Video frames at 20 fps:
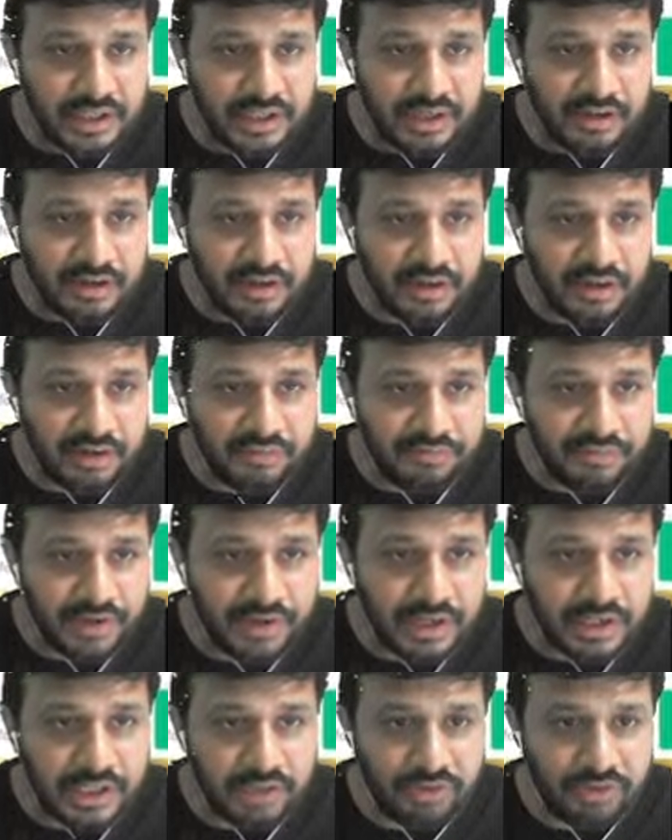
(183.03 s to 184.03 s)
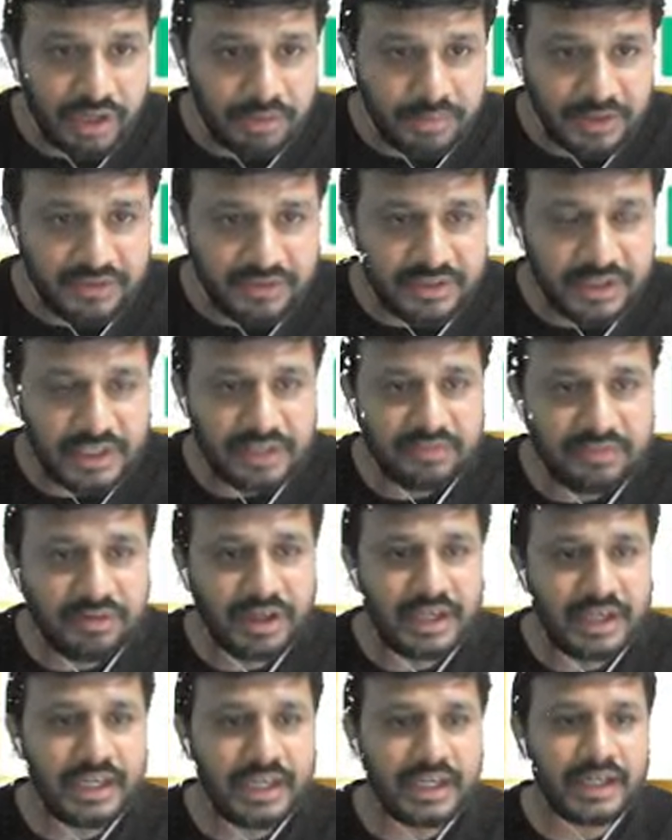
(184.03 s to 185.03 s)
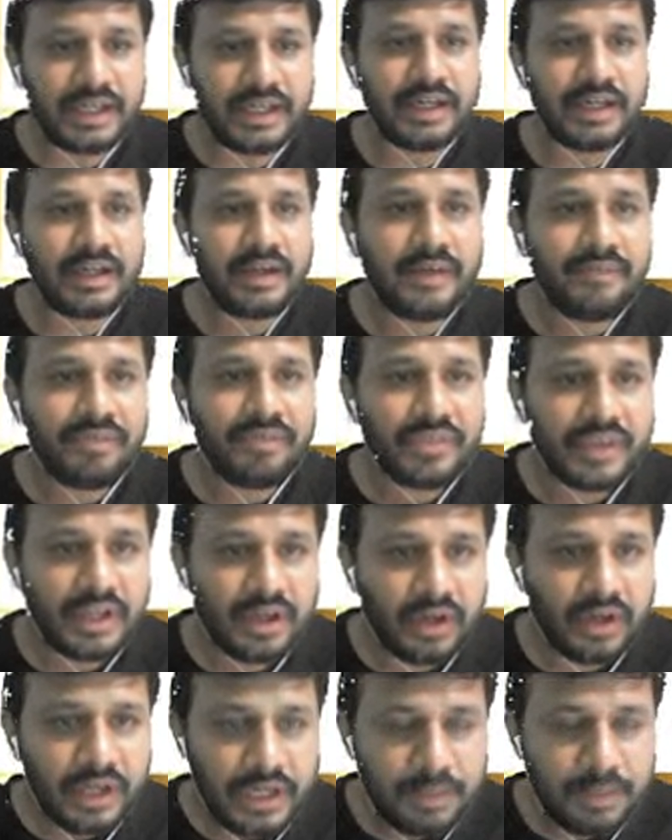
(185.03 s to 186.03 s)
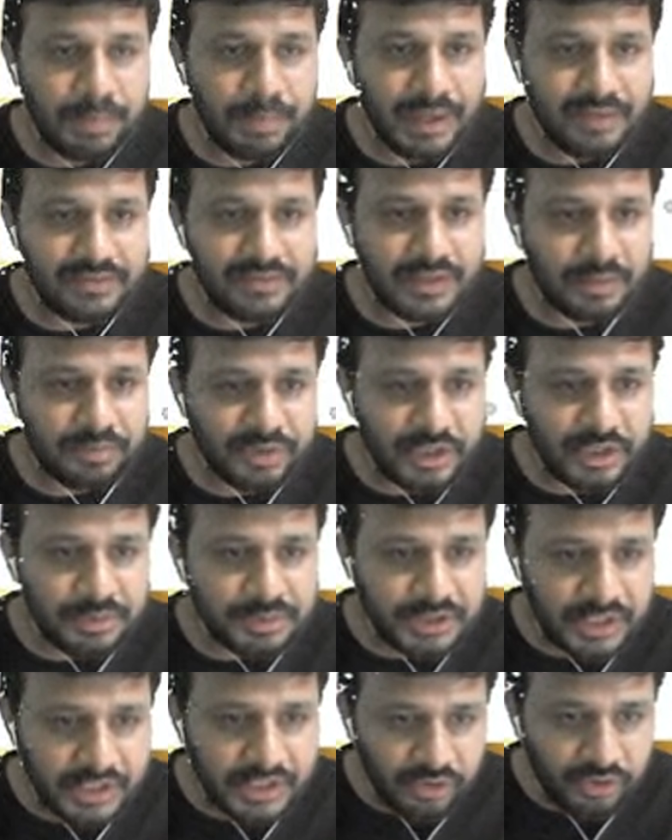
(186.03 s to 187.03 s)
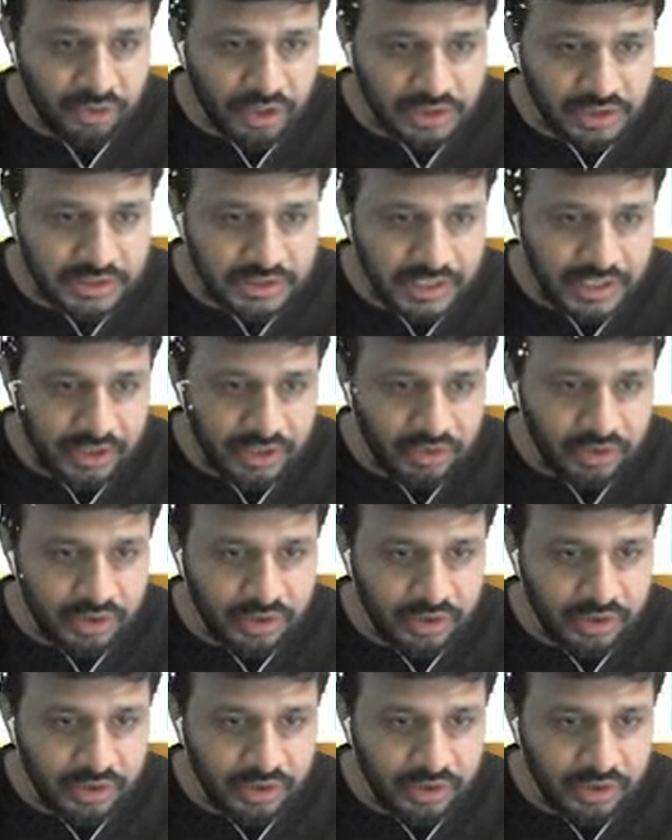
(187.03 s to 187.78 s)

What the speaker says: for 12 months, that is 1 year, in plus subscription it costs around